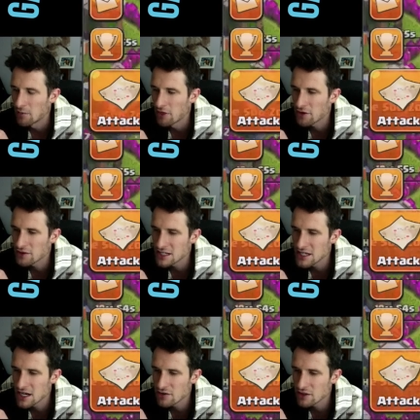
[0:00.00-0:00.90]

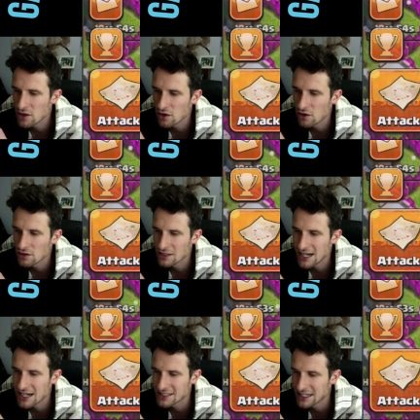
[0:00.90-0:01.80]
1,300 gold.
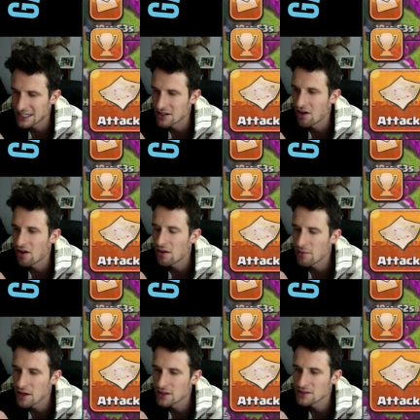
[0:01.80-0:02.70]
Gosh, I can
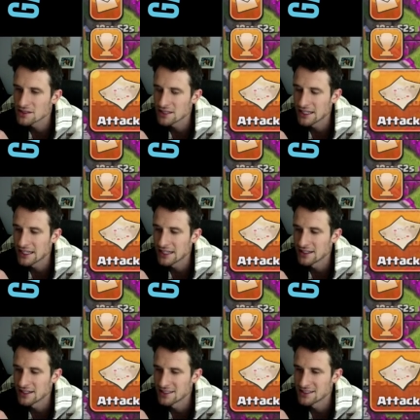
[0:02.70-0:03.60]
almost
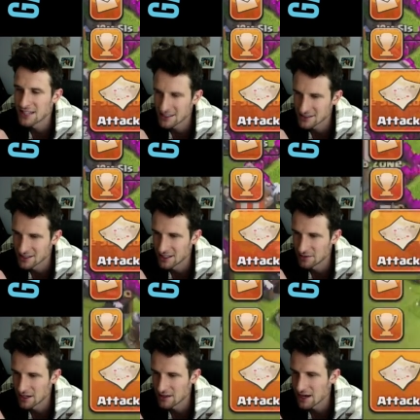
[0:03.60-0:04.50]
get a Tesla
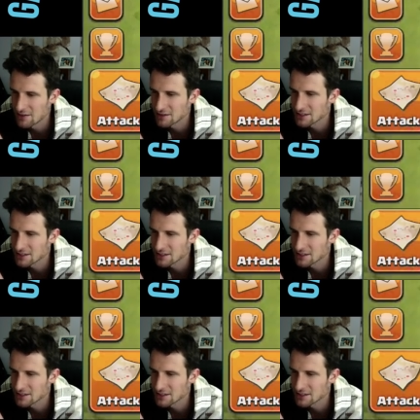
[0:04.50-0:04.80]
upgrade. That one's